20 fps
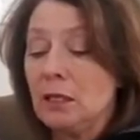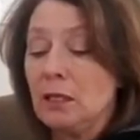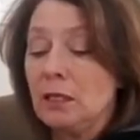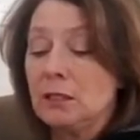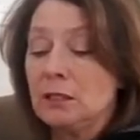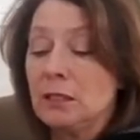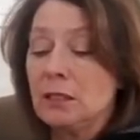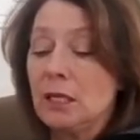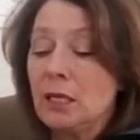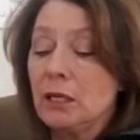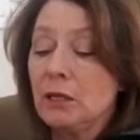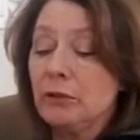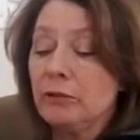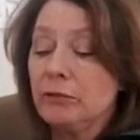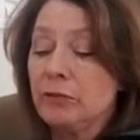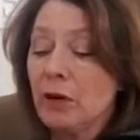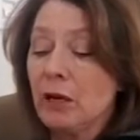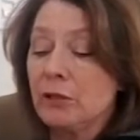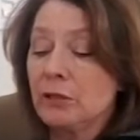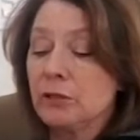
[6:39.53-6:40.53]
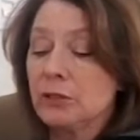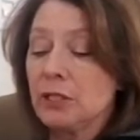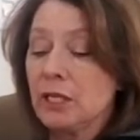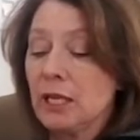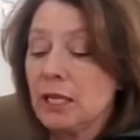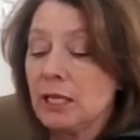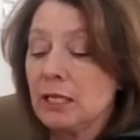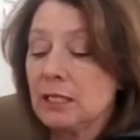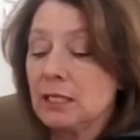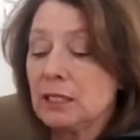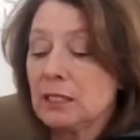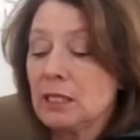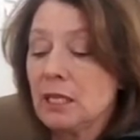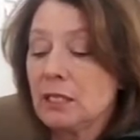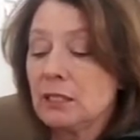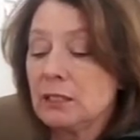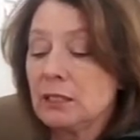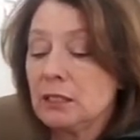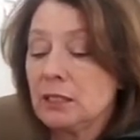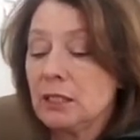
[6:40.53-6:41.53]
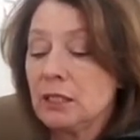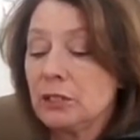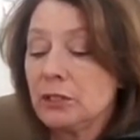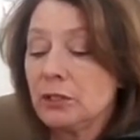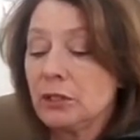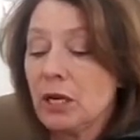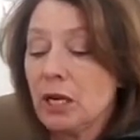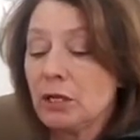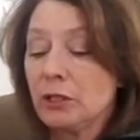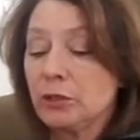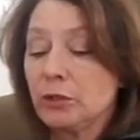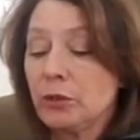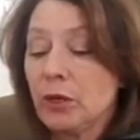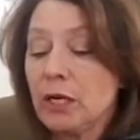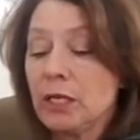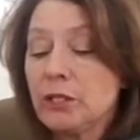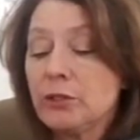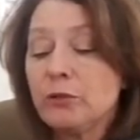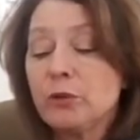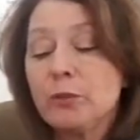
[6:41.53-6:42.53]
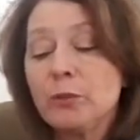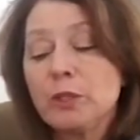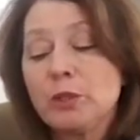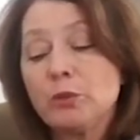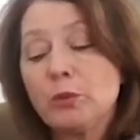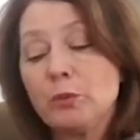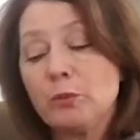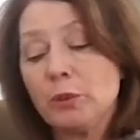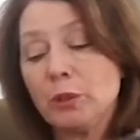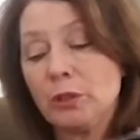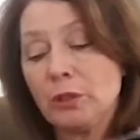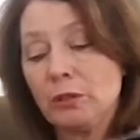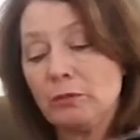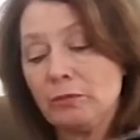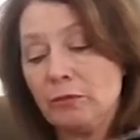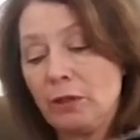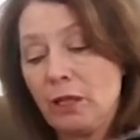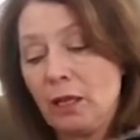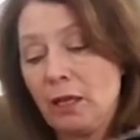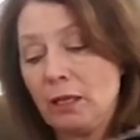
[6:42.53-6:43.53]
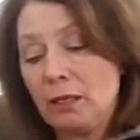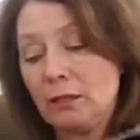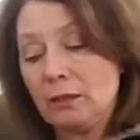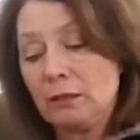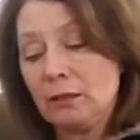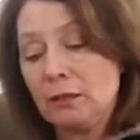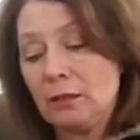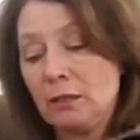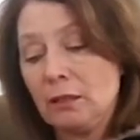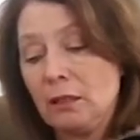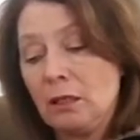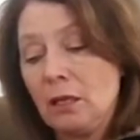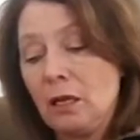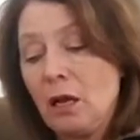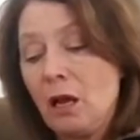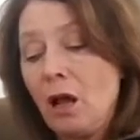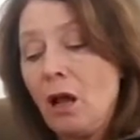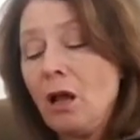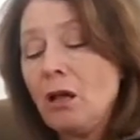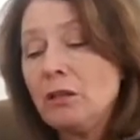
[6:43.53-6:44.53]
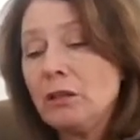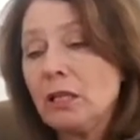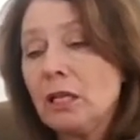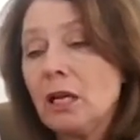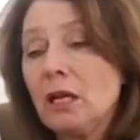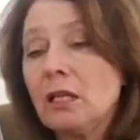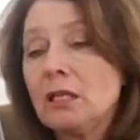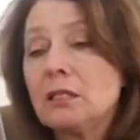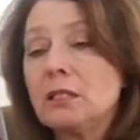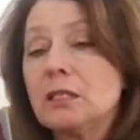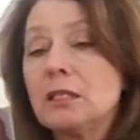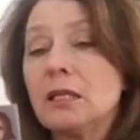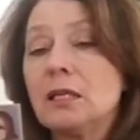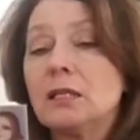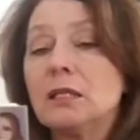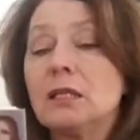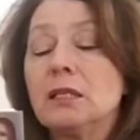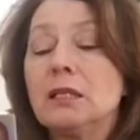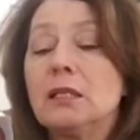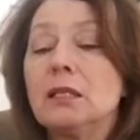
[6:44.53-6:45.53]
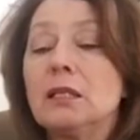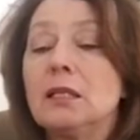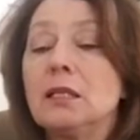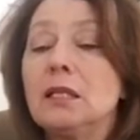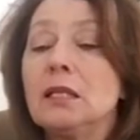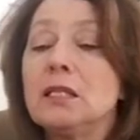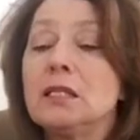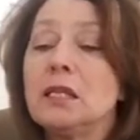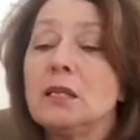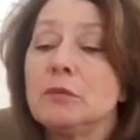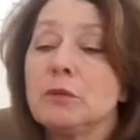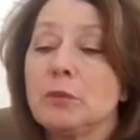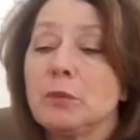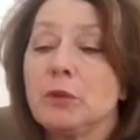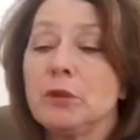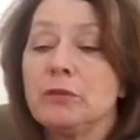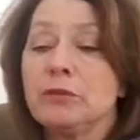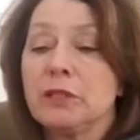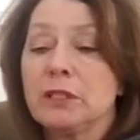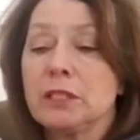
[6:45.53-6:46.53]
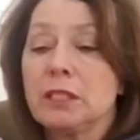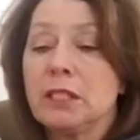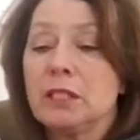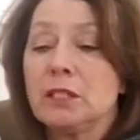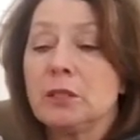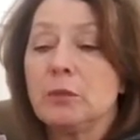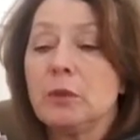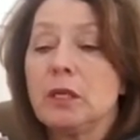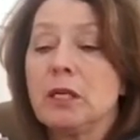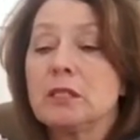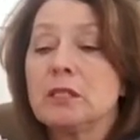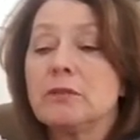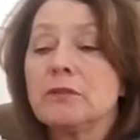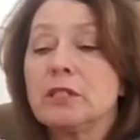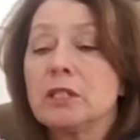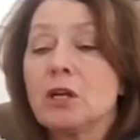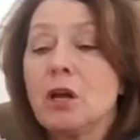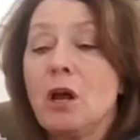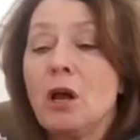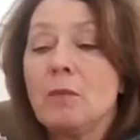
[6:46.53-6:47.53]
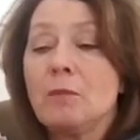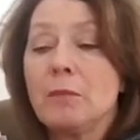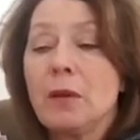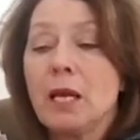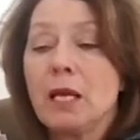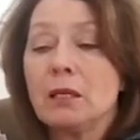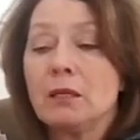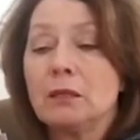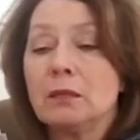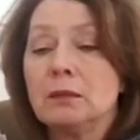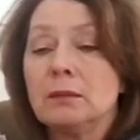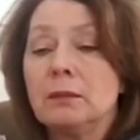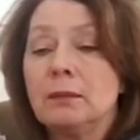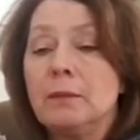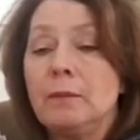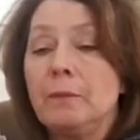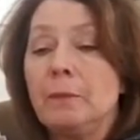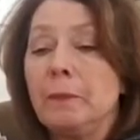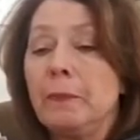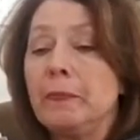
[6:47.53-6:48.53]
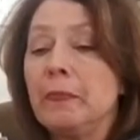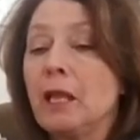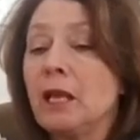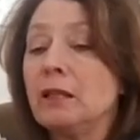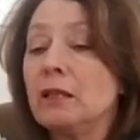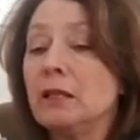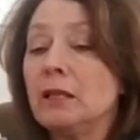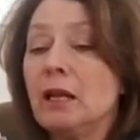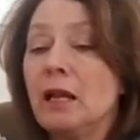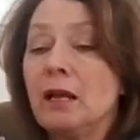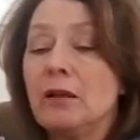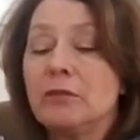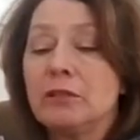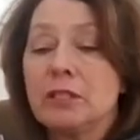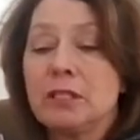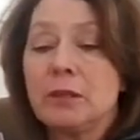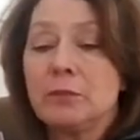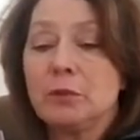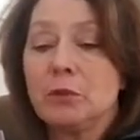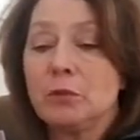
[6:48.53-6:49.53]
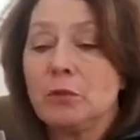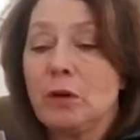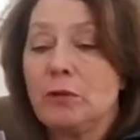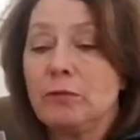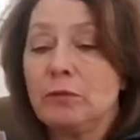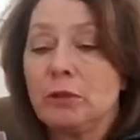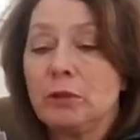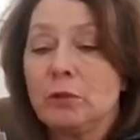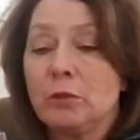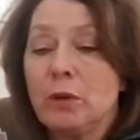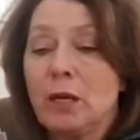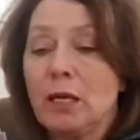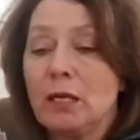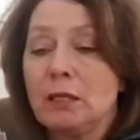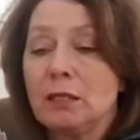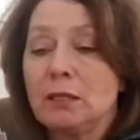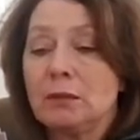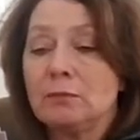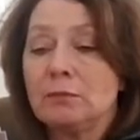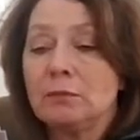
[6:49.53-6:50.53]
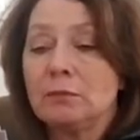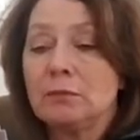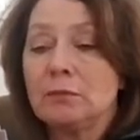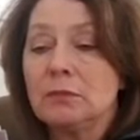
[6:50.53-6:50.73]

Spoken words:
Today, her father, Jake, had decided to teach her how to transform into a bird and fly. On the onset, he seemed the perfect teacher because of his calm manner. Nothing ever seemed to ruffle or rile him.